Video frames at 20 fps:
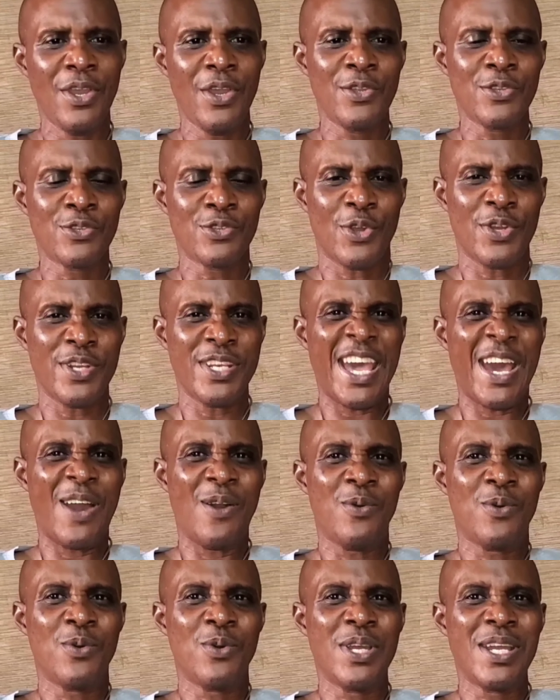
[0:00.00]
So
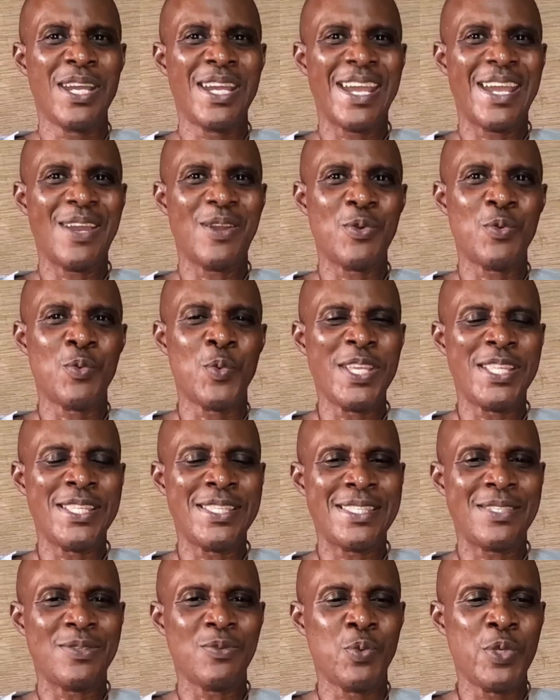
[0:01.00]
now we
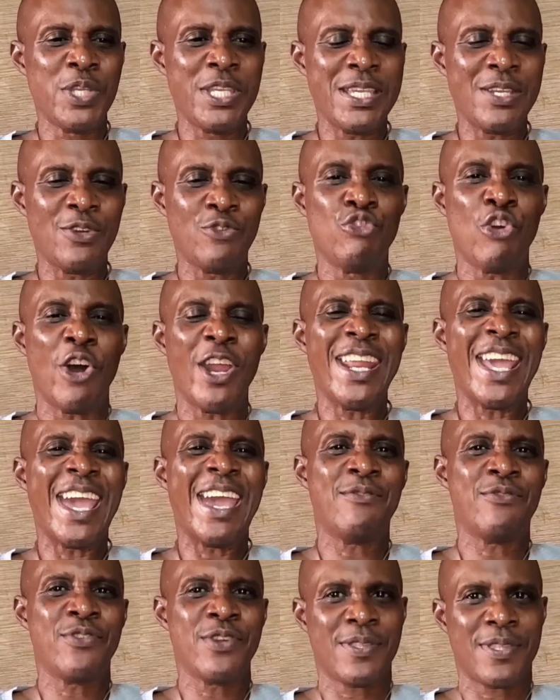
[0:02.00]
run
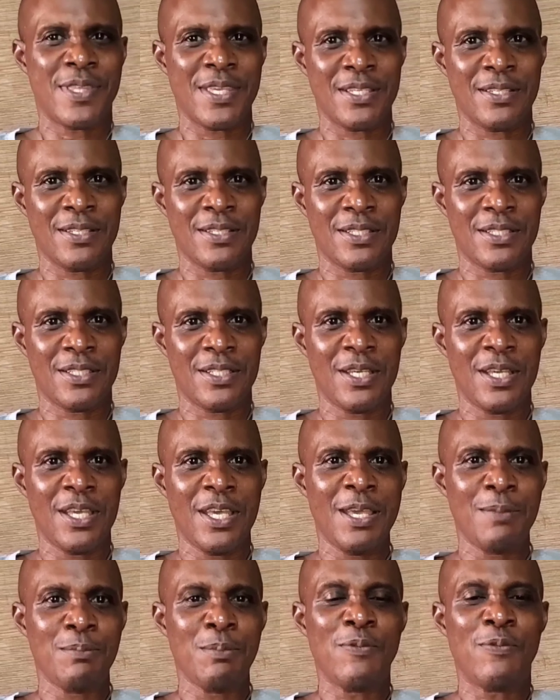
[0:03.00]
everything.
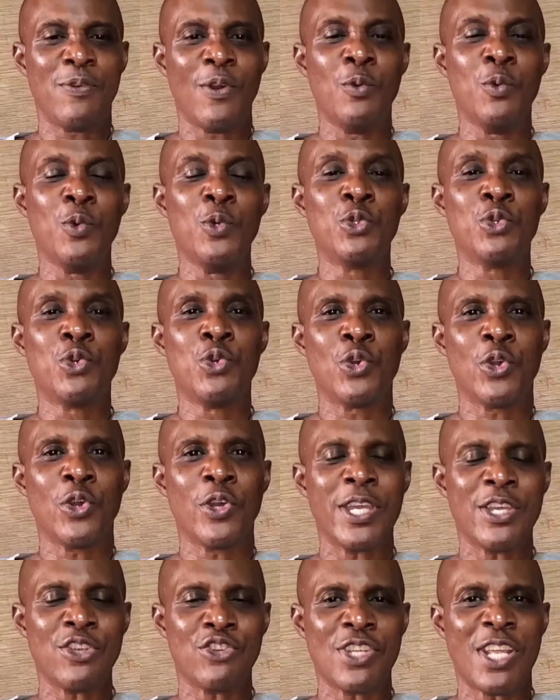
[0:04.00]
Before we would cook
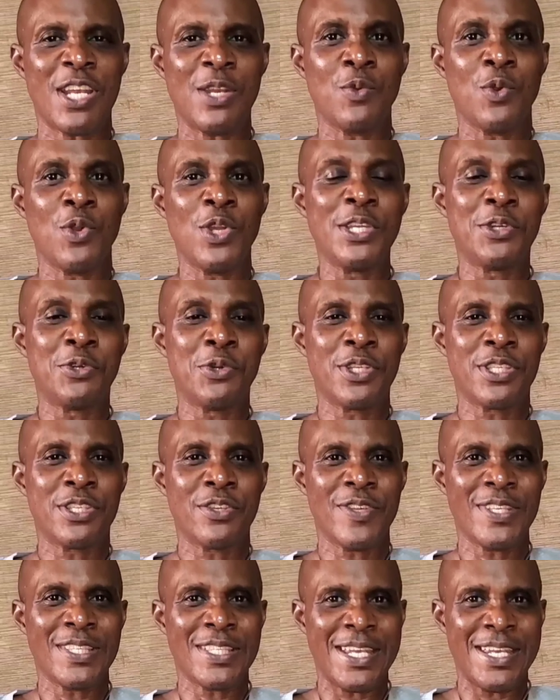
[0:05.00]
occasionally, we only cook
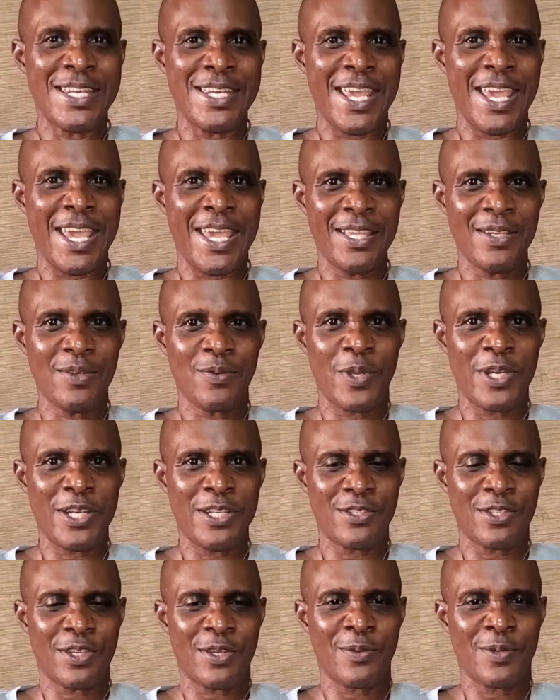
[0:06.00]
during the day when the
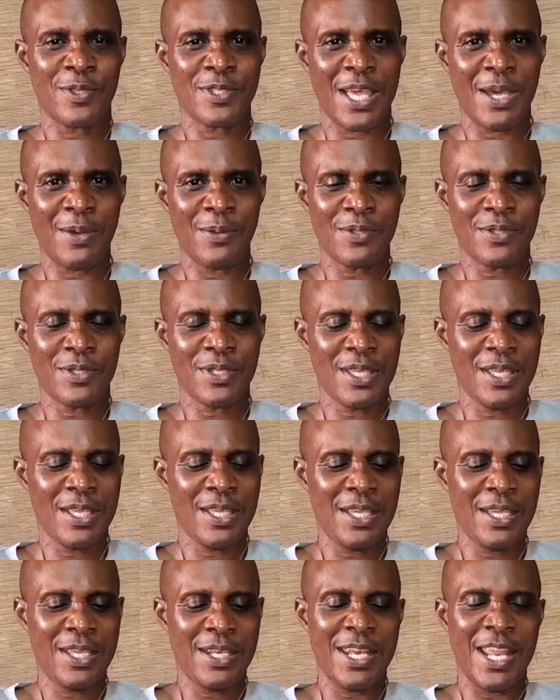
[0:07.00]
sun was out.
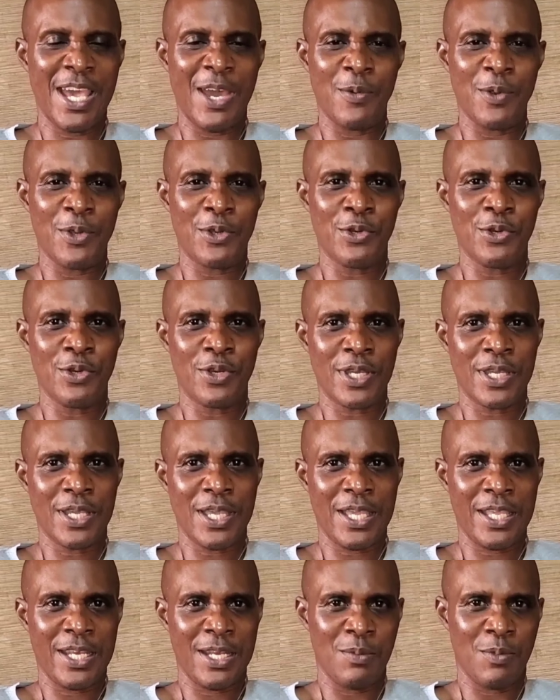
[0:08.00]
Now we cook
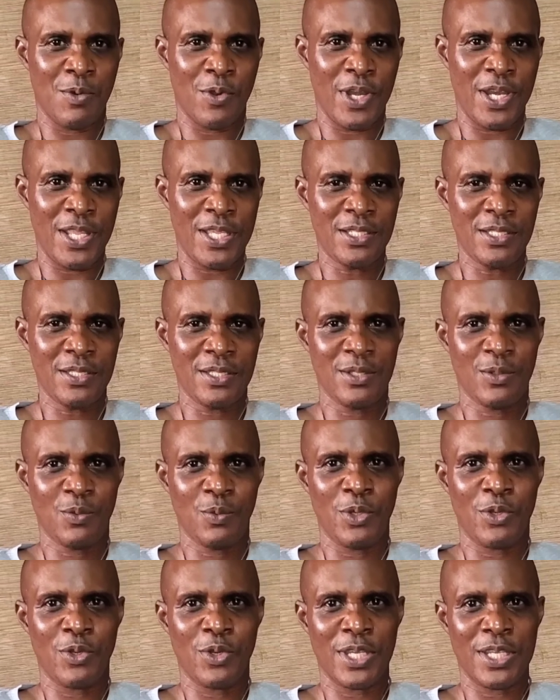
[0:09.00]
in the morning, we
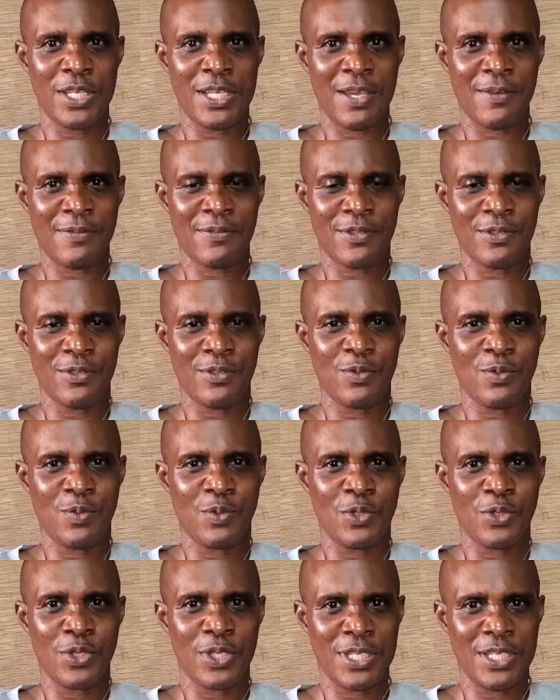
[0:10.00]
cook in the afternoon, we
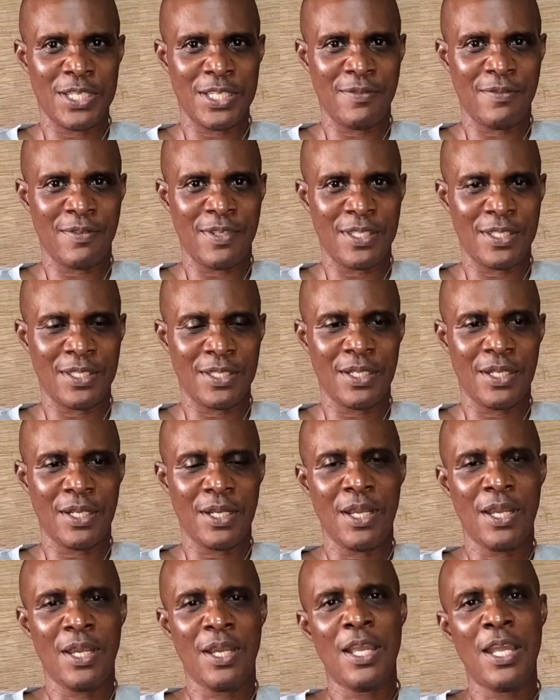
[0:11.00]
cook in the evening.
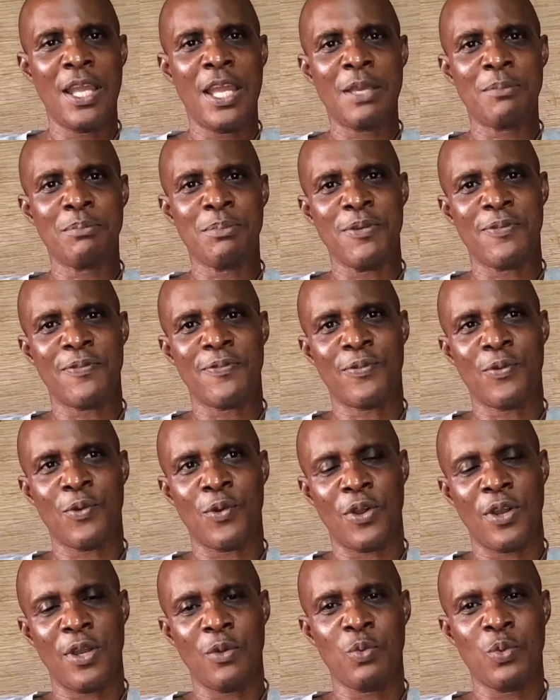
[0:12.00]

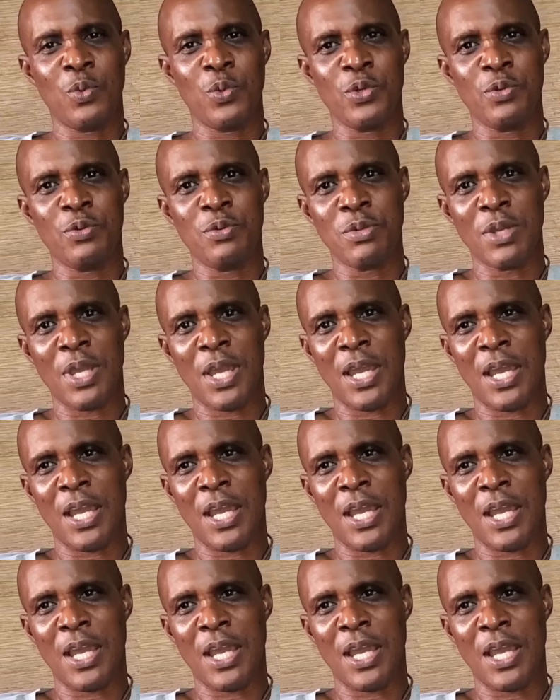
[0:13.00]
Before we would